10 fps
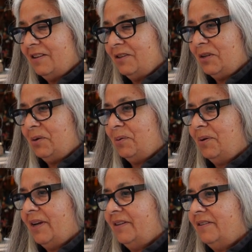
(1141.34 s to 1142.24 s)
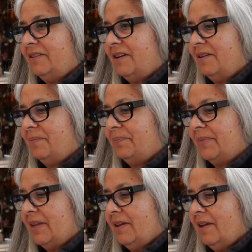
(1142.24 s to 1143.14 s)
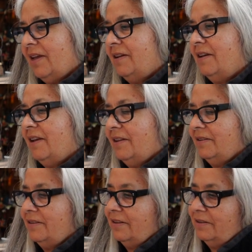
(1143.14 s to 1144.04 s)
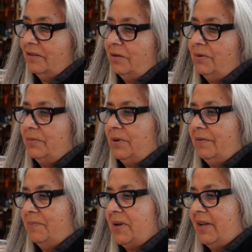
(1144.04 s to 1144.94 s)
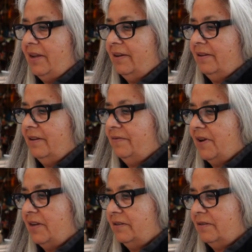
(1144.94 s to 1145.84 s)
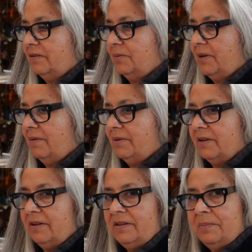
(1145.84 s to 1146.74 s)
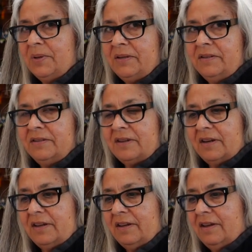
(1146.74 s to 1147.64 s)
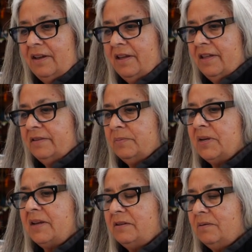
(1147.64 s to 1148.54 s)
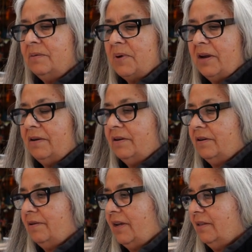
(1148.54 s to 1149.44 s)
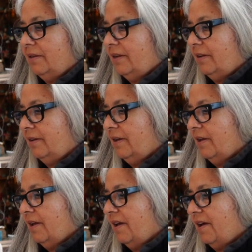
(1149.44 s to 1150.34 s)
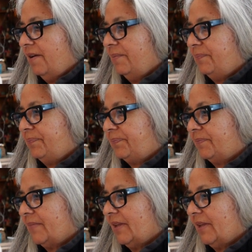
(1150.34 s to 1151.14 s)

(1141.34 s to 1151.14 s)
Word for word: and do, and um, and, I, and uh, she was one of my uh, advisors when I was on independent study. So, but I do admire her greatly. Um,